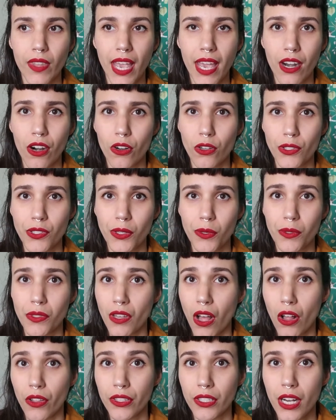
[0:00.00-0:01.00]
and also
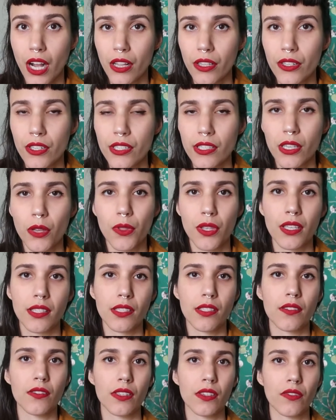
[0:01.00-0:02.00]
solid colors. So
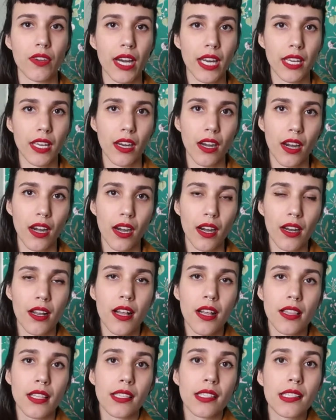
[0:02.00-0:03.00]
this right
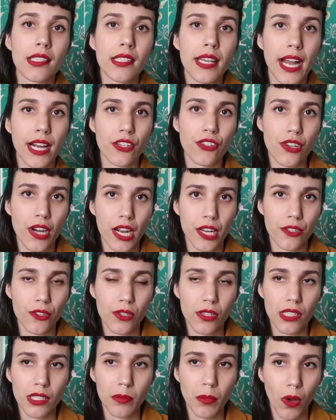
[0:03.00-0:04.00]
here, this is an extra
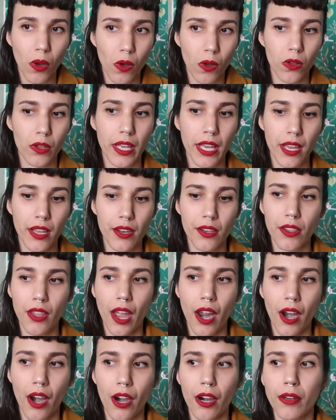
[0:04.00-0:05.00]
extra small and
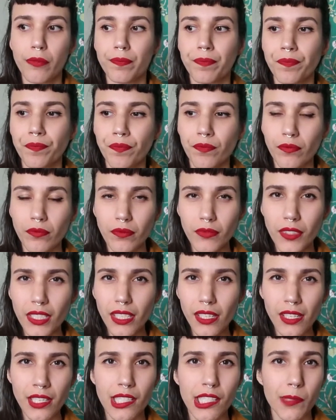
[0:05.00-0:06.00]
they're
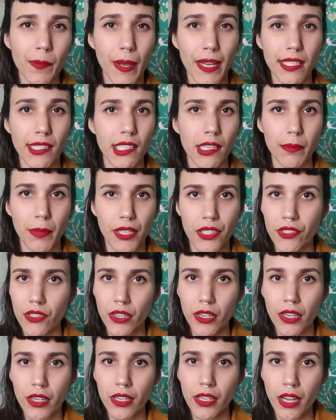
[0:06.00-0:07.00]
spicy
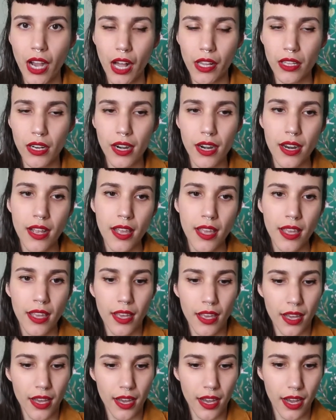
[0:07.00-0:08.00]
mustard color.
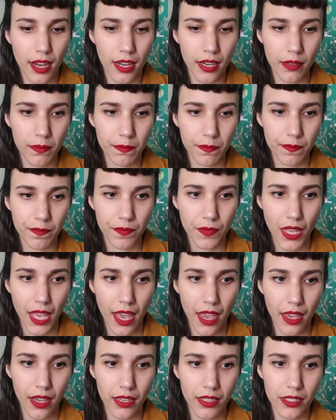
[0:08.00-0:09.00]
Um,
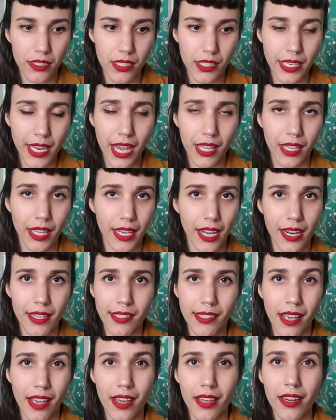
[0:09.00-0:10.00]
and yeah, like I
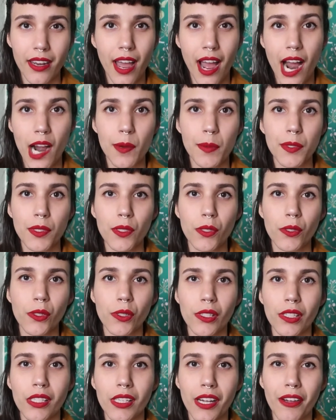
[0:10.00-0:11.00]
said,
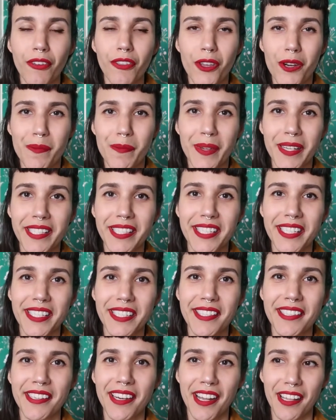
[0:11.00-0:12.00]
absolutely love their
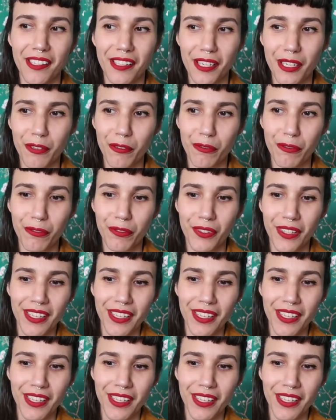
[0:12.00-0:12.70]
business and I love